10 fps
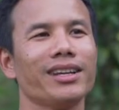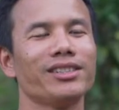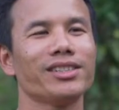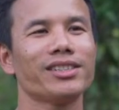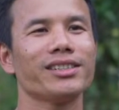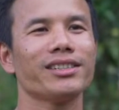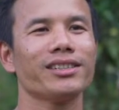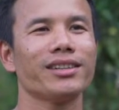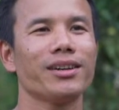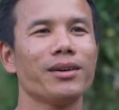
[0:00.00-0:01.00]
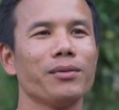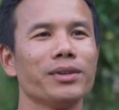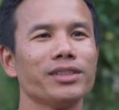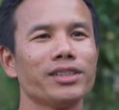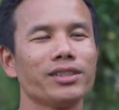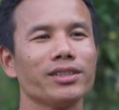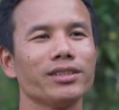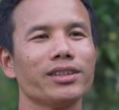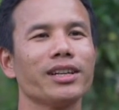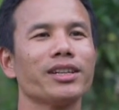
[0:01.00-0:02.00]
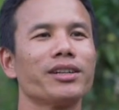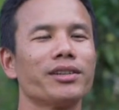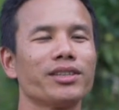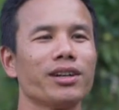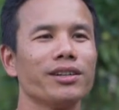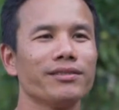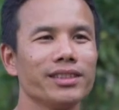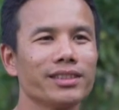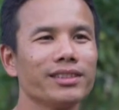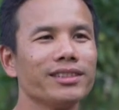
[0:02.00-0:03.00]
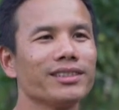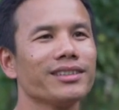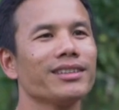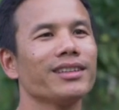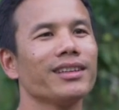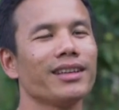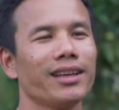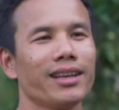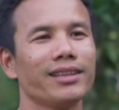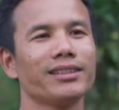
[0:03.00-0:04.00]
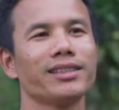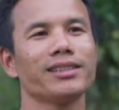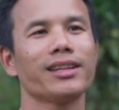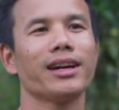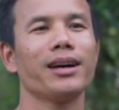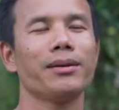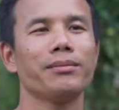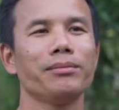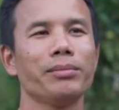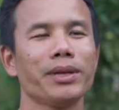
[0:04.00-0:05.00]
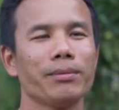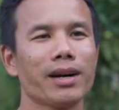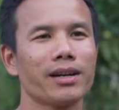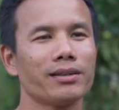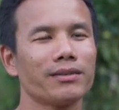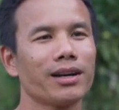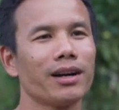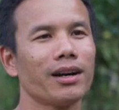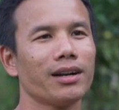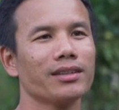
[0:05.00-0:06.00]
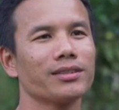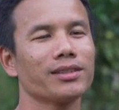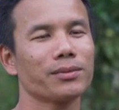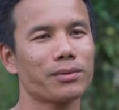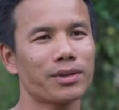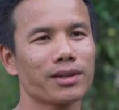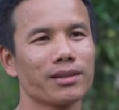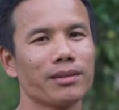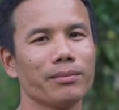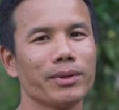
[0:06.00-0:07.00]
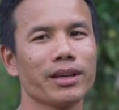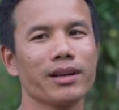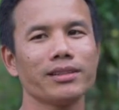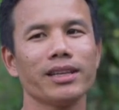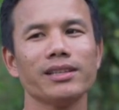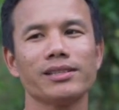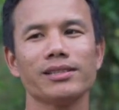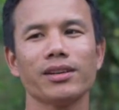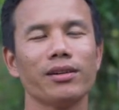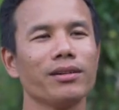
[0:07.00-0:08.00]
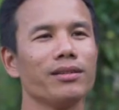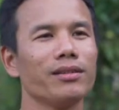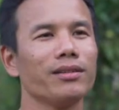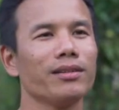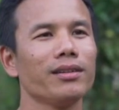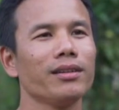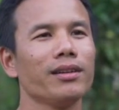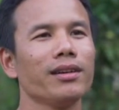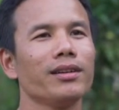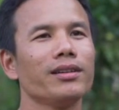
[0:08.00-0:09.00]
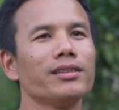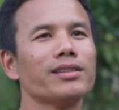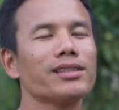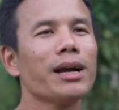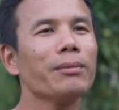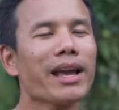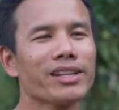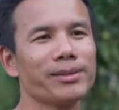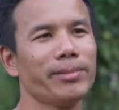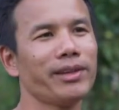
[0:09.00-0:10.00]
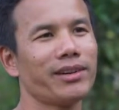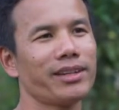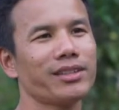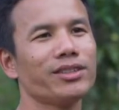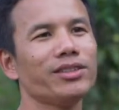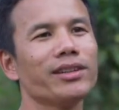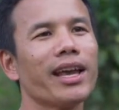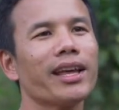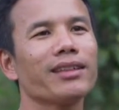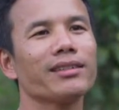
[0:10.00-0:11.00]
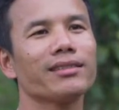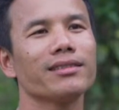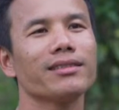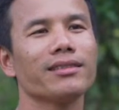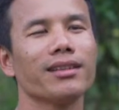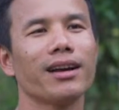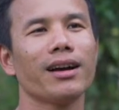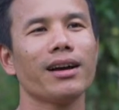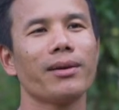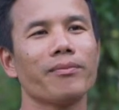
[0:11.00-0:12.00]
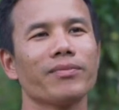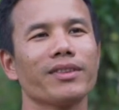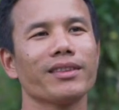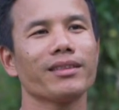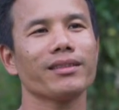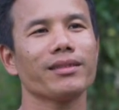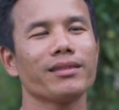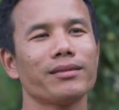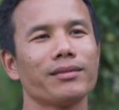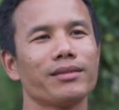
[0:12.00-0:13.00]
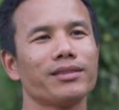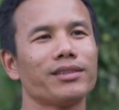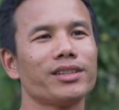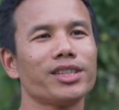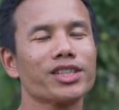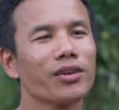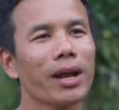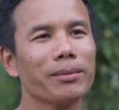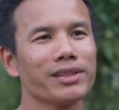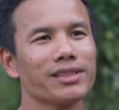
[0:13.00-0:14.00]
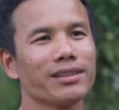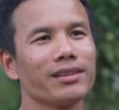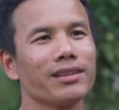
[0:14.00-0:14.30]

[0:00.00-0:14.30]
just want to encourage all of you just um, be part of God's work because it's so some experience you can't um, describe it